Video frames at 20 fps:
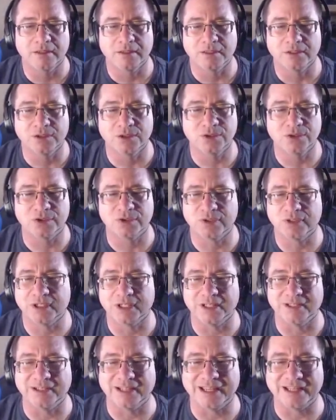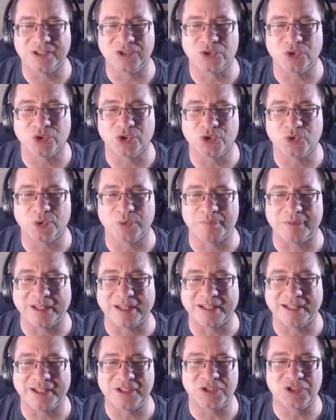Ooh, a light source would be
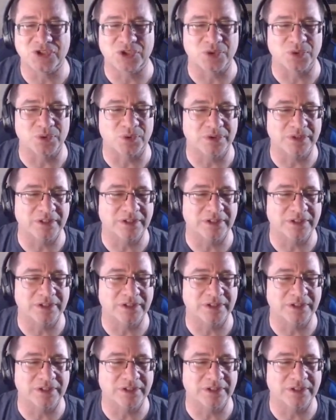nice too.